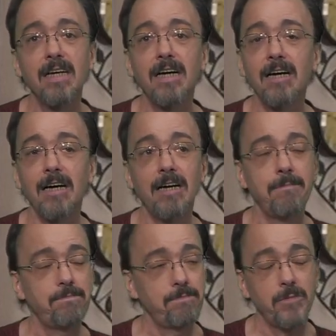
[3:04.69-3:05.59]

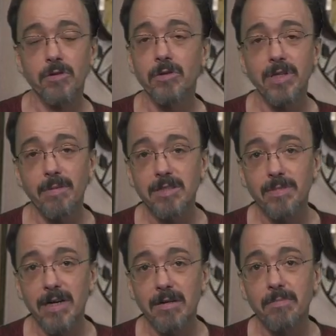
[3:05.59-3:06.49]
Uh, don't know that much
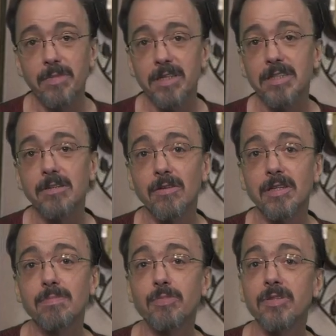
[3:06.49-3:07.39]
about them, but the only
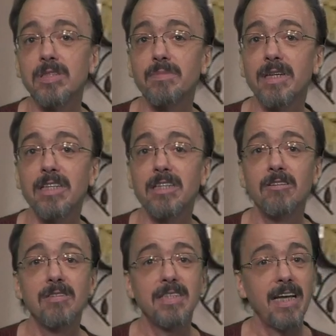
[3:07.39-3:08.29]
point to make
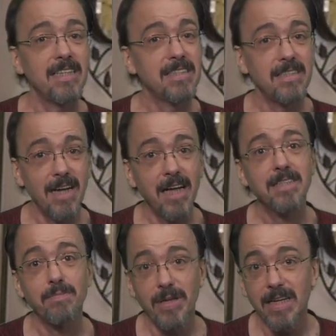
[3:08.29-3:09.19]
here is that is not
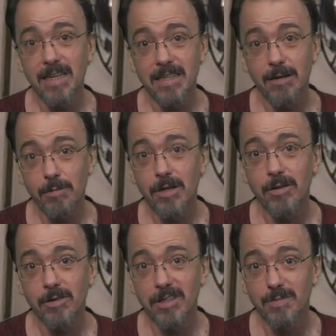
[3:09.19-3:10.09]
the band that we are
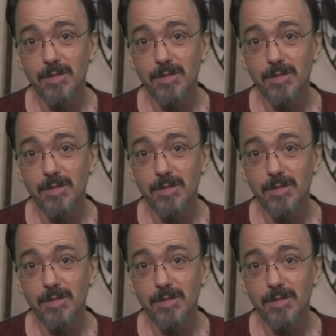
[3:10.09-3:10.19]
going to be